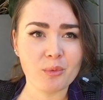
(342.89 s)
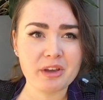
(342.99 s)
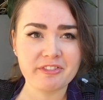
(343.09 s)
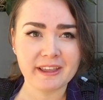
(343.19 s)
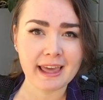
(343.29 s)
We
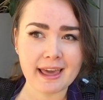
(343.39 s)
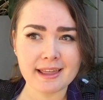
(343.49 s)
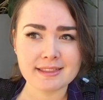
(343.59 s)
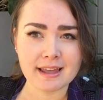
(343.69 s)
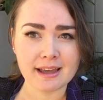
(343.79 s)

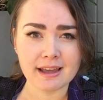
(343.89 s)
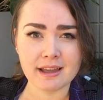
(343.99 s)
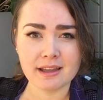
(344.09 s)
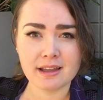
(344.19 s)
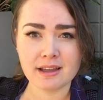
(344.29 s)
forget
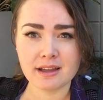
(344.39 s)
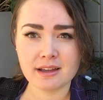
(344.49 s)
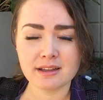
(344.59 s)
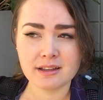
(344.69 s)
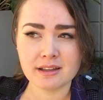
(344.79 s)
that
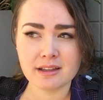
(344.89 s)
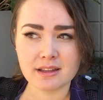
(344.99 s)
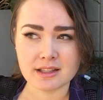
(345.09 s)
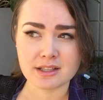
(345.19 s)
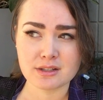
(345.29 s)

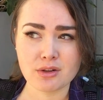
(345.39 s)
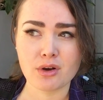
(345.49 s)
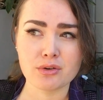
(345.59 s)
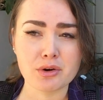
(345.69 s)
this is not